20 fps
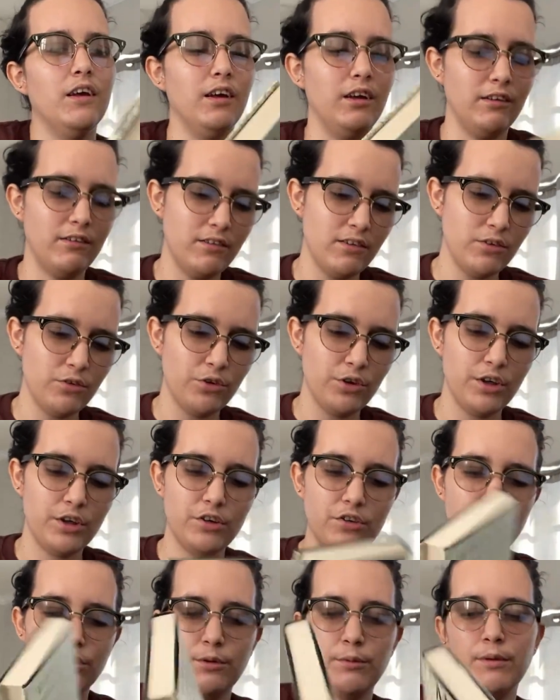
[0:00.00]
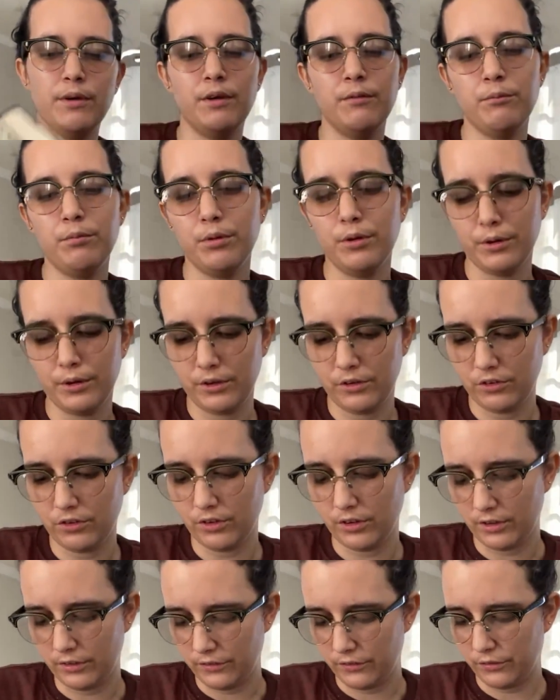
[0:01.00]
Is this Read Caribbean? Pretty
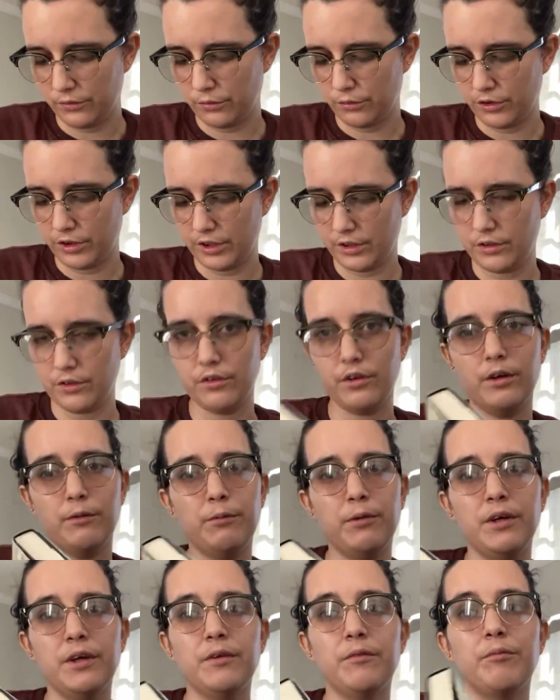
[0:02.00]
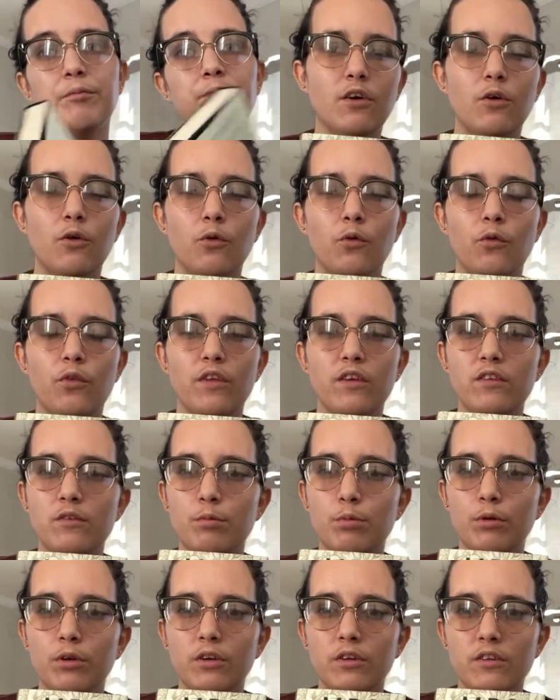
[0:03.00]
sure this is Read Caribbean. So this
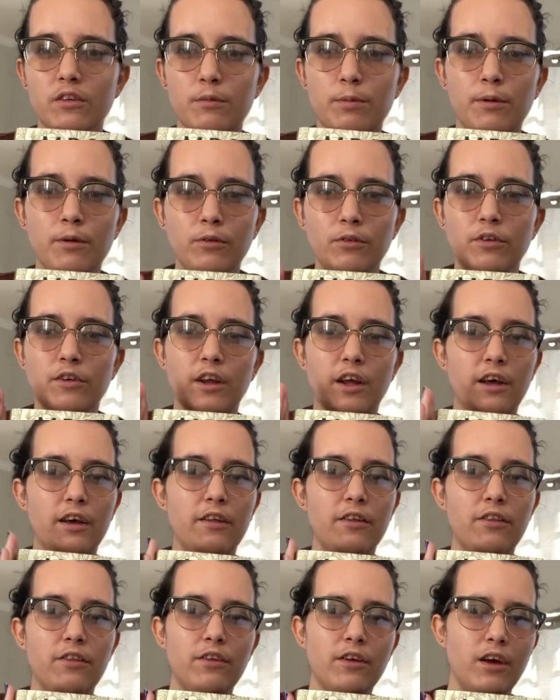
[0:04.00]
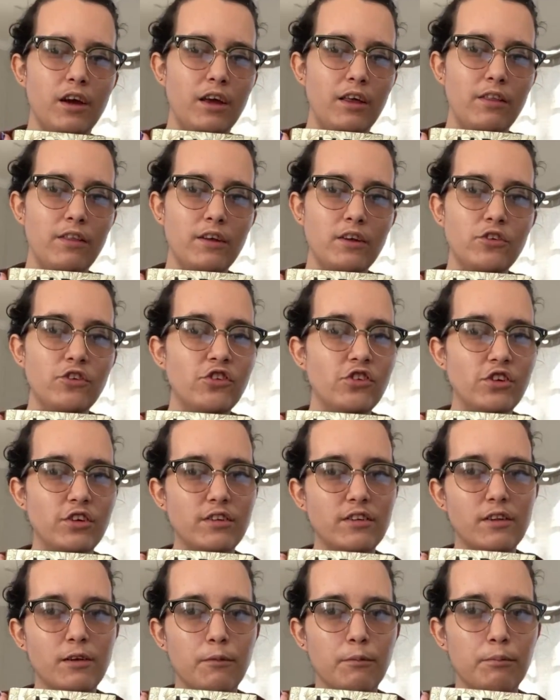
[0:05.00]
book is about death. I think
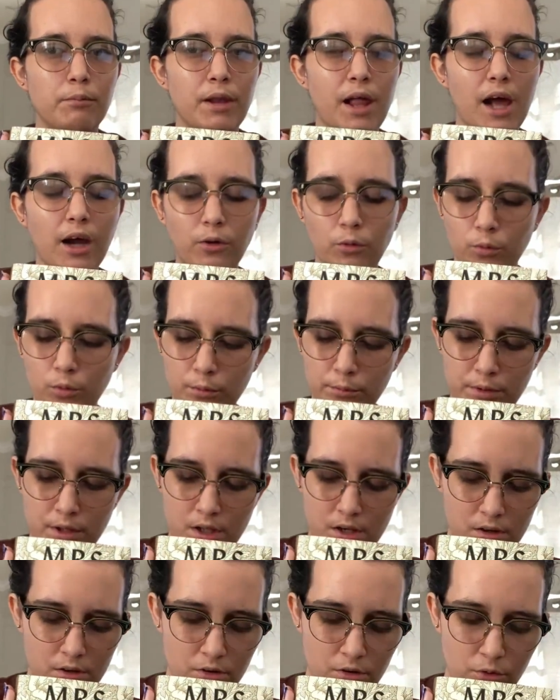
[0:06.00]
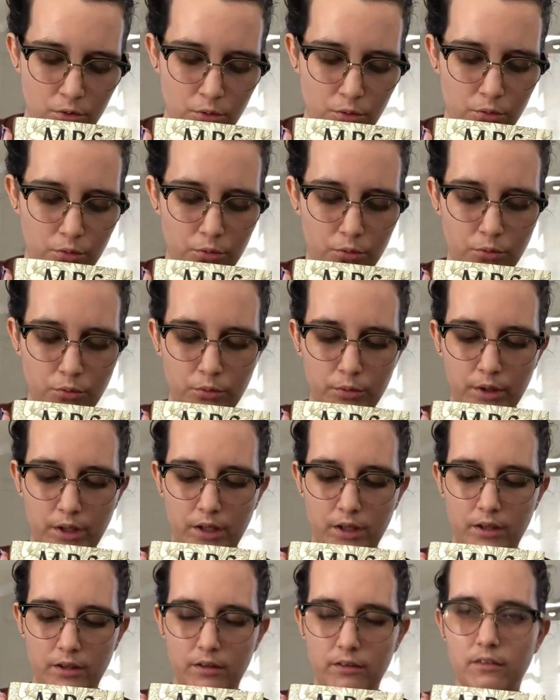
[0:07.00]
she's a black woman who
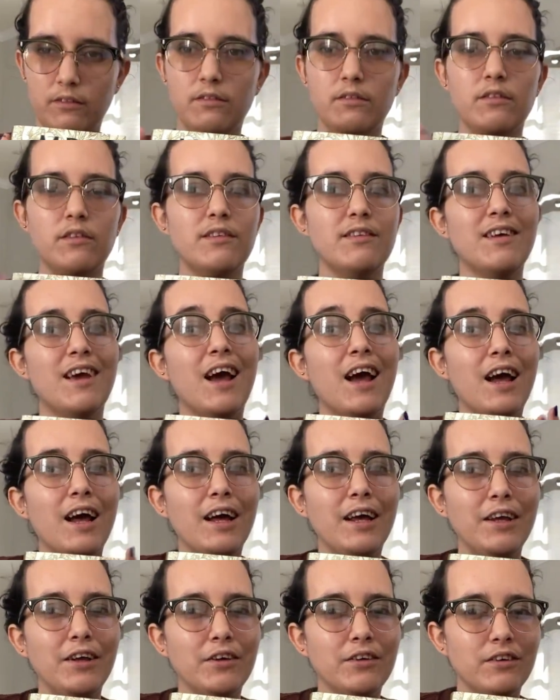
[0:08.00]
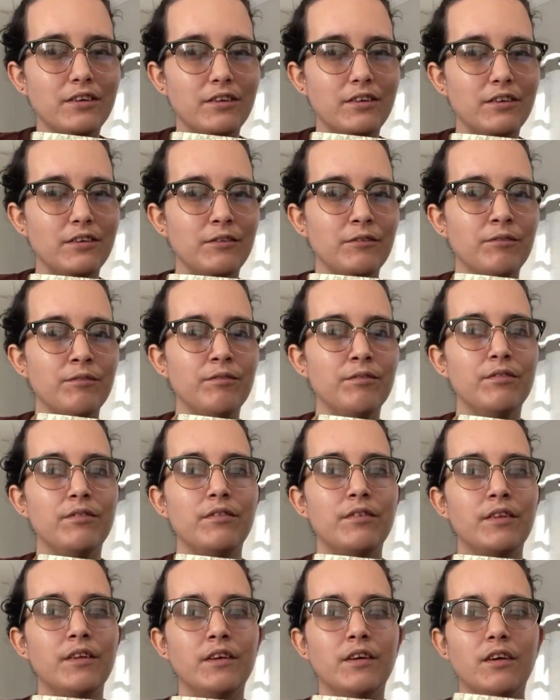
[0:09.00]
is tired
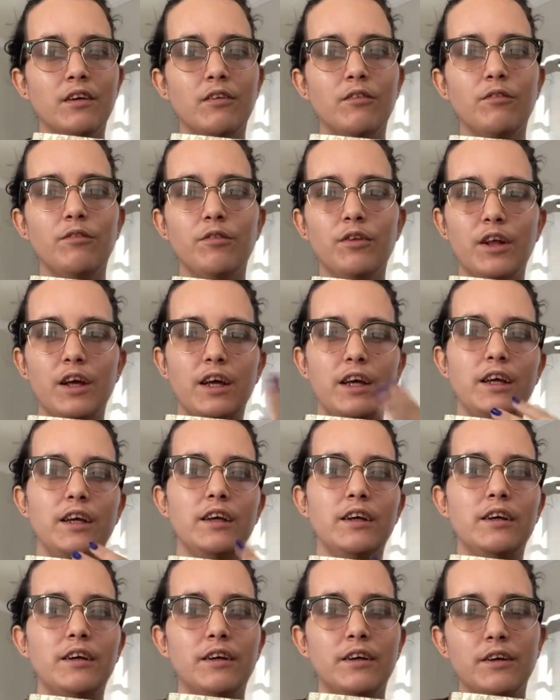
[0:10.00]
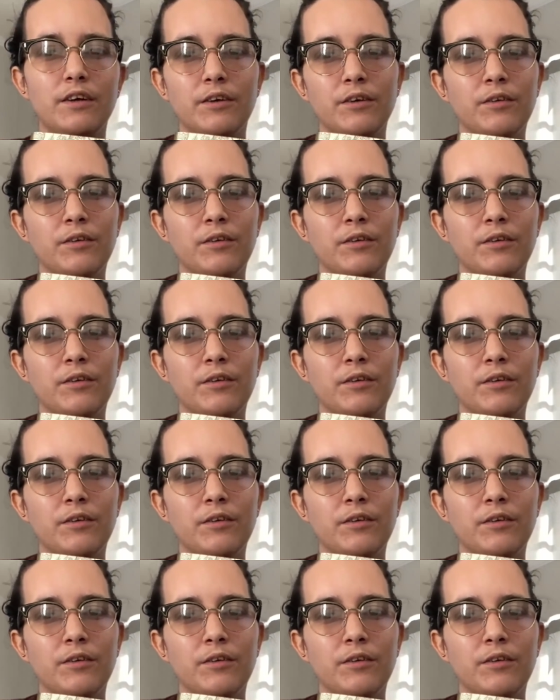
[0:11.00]
of like